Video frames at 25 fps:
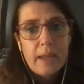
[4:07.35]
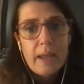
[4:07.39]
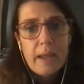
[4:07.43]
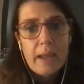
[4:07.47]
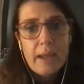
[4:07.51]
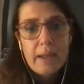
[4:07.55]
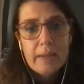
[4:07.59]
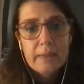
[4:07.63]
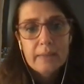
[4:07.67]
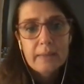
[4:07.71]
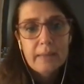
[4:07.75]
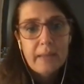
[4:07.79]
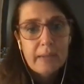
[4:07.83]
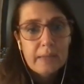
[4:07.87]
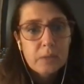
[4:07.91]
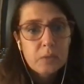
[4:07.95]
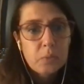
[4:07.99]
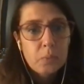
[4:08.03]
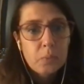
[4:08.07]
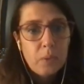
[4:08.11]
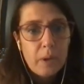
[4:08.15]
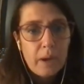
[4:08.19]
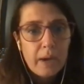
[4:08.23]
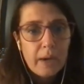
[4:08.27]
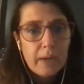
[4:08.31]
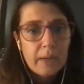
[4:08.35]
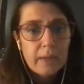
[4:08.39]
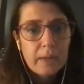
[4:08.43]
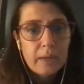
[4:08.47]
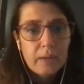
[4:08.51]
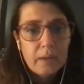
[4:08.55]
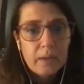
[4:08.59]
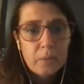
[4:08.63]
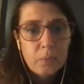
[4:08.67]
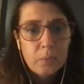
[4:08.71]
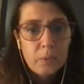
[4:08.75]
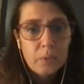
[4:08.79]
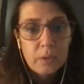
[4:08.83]
And that's why
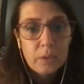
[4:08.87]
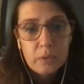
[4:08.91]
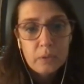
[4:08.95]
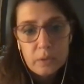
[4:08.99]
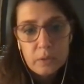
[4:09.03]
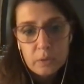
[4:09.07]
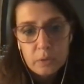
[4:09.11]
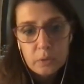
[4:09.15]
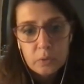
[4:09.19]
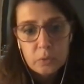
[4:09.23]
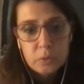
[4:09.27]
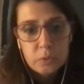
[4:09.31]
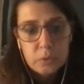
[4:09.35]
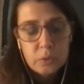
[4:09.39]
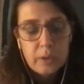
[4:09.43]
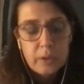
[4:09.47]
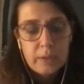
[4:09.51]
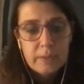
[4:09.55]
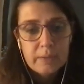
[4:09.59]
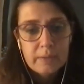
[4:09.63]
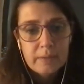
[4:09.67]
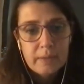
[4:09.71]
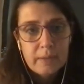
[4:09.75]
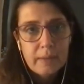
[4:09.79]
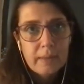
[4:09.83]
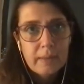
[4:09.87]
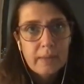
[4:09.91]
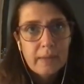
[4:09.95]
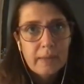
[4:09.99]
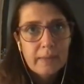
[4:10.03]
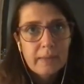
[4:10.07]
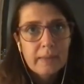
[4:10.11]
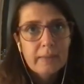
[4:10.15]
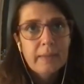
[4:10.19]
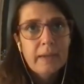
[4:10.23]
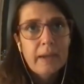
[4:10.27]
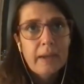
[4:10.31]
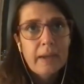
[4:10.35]
we usually see that
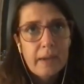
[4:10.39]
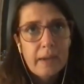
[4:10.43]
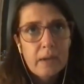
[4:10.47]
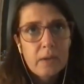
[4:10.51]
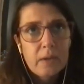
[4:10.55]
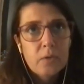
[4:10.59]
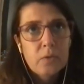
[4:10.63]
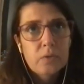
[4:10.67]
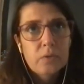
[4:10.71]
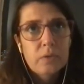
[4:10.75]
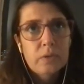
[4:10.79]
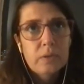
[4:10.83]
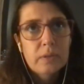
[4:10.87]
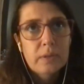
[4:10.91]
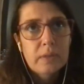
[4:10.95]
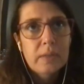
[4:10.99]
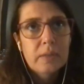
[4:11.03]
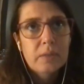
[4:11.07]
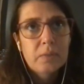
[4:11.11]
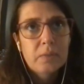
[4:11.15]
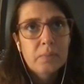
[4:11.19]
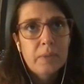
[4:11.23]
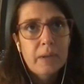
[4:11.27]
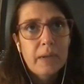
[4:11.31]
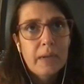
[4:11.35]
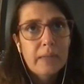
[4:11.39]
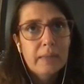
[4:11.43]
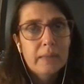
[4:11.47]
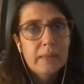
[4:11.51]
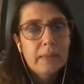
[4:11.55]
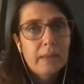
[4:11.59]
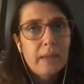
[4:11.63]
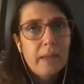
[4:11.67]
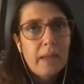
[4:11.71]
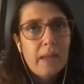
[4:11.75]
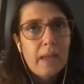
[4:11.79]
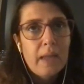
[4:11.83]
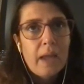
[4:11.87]
the diagnosis is
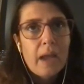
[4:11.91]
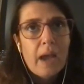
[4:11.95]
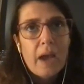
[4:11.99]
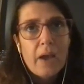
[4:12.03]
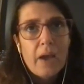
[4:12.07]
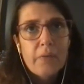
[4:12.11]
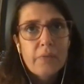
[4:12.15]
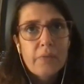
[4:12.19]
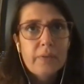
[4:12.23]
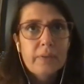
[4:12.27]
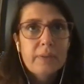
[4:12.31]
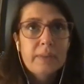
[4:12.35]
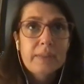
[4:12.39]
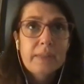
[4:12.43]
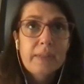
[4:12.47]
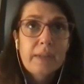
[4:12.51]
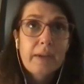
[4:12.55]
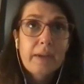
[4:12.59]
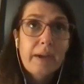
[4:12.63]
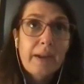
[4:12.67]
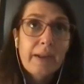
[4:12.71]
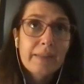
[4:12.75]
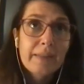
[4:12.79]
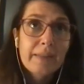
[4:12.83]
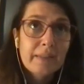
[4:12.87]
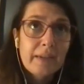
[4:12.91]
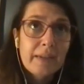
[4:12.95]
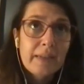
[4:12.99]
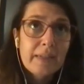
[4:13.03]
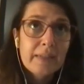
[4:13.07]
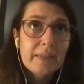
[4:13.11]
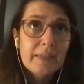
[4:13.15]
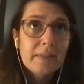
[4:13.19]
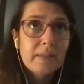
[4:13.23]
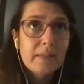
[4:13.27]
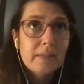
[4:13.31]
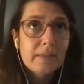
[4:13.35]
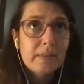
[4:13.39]
made after at
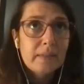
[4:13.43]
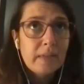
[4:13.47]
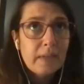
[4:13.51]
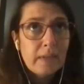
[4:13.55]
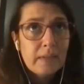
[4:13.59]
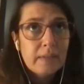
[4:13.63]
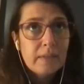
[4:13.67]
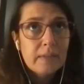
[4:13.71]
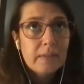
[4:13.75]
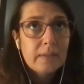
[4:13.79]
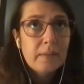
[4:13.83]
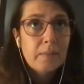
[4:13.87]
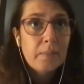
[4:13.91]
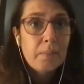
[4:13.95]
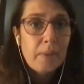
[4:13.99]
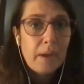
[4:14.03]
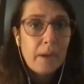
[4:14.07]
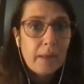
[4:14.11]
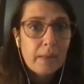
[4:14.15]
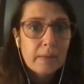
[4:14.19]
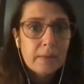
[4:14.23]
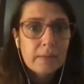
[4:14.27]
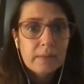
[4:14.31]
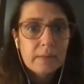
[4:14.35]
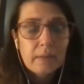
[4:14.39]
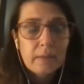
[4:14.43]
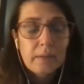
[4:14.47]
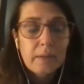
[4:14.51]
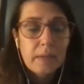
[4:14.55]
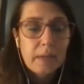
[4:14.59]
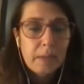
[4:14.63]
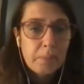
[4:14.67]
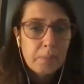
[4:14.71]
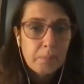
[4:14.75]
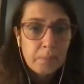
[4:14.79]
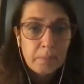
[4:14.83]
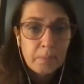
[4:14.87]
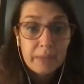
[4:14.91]
least 6 months
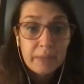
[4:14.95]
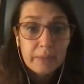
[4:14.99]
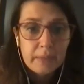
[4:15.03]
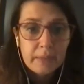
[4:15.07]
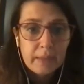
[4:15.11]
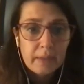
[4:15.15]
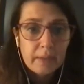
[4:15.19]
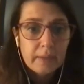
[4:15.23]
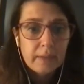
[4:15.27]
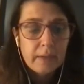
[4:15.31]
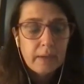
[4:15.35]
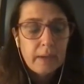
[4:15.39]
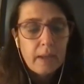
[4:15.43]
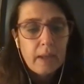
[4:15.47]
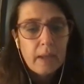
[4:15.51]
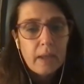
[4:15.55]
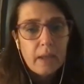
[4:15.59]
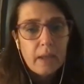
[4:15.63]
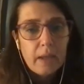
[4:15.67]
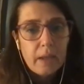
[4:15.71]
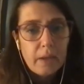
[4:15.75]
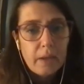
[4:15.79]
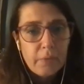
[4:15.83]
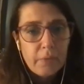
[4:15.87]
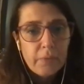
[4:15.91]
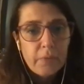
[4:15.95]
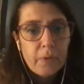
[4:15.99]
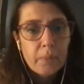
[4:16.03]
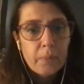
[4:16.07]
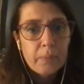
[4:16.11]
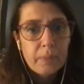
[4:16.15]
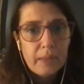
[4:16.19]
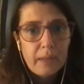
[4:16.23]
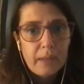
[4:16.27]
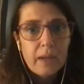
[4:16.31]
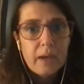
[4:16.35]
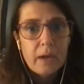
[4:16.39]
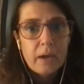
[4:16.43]
in median from
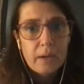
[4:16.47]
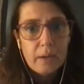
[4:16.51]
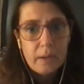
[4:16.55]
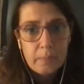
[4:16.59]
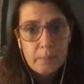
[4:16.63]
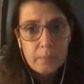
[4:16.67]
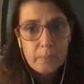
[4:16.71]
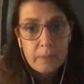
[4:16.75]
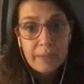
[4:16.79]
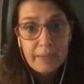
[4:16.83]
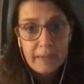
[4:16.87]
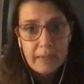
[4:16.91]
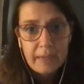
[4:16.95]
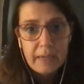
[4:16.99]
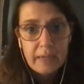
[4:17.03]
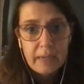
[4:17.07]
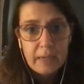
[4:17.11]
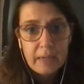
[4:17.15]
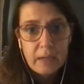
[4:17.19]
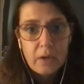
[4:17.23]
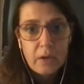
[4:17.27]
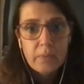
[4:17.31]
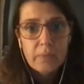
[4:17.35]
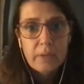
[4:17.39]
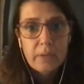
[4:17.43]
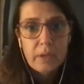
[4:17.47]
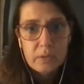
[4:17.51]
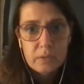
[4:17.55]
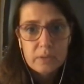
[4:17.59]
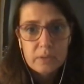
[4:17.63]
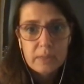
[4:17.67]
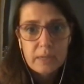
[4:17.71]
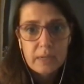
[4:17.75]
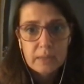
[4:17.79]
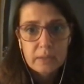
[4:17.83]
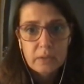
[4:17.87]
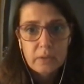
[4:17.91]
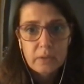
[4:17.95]
the beginning of the
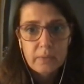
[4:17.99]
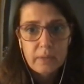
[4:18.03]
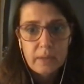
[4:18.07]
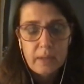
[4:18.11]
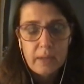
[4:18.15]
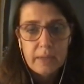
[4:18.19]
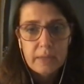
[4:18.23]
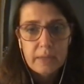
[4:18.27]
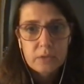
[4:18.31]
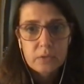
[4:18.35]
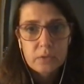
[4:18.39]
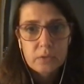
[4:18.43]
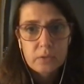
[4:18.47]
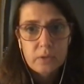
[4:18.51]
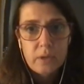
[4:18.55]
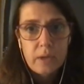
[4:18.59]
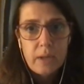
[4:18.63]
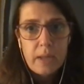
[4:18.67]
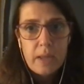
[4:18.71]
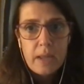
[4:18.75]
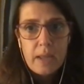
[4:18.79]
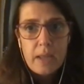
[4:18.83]
onset of the lesion.